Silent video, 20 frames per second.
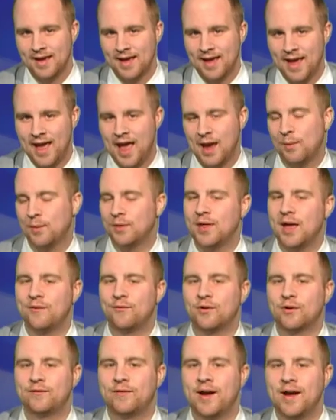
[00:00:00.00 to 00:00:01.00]
Hang with
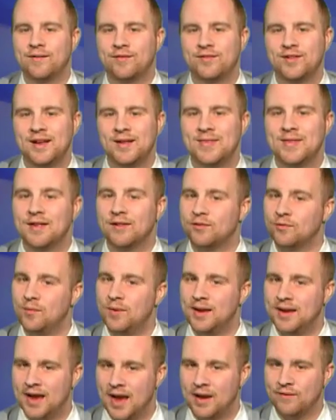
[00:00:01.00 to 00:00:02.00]
845 Scene this
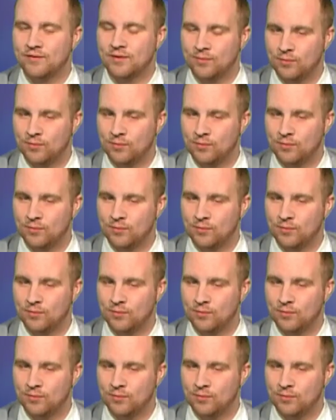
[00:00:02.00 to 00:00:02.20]
weekend for